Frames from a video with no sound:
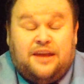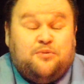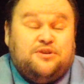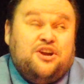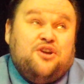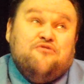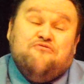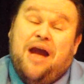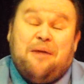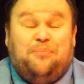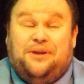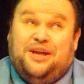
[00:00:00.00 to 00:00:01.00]
It was a
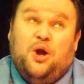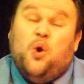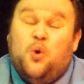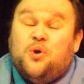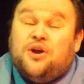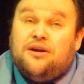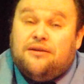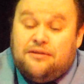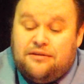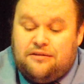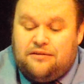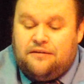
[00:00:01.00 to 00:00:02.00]
grappling hook,
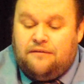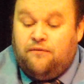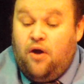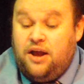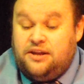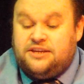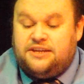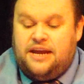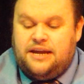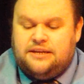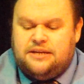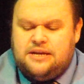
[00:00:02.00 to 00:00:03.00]
Violet
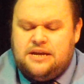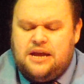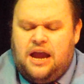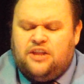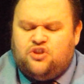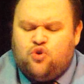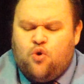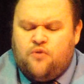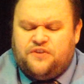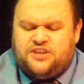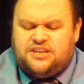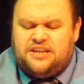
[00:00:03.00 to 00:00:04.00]
said, and
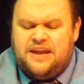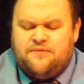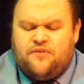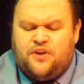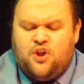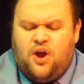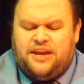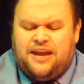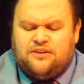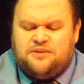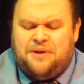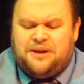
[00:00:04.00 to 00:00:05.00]
tore off a sleeve of her
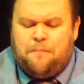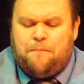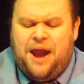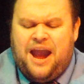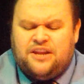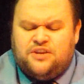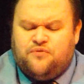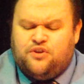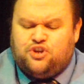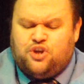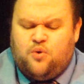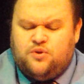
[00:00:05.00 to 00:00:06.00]
nightgown to make a bandage for
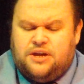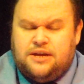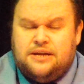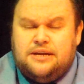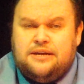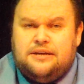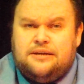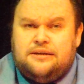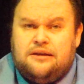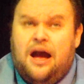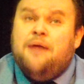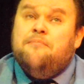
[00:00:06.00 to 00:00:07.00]
her shoulder.
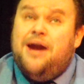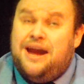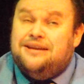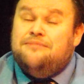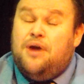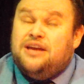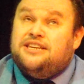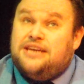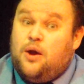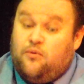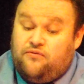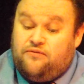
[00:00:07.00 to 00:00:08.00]
I made it
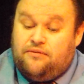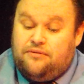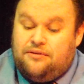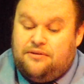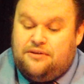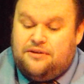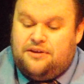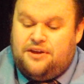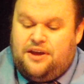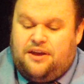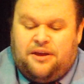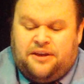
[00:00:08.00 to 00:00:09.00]
myself.
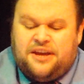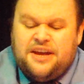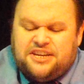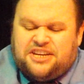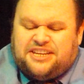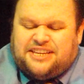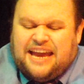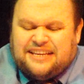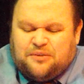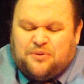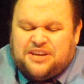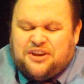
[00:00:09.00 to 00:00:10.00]
She
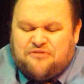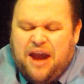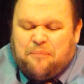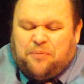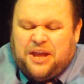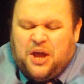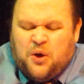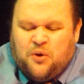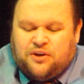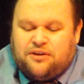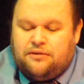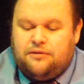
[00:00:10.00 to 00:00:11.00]
says it was a grappling
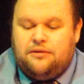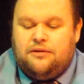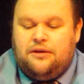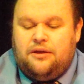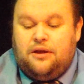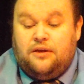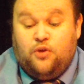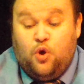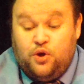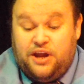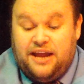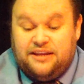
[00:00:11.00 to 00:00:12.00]
hook,
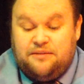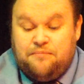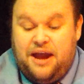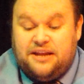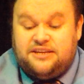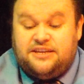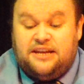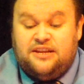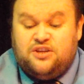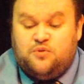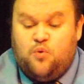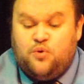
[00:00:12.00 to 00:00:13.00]
the hook-handed man
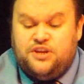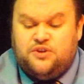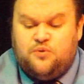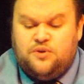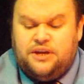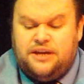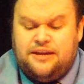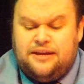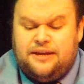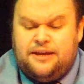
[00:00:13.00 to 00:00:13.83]
said into the walkie-talkie.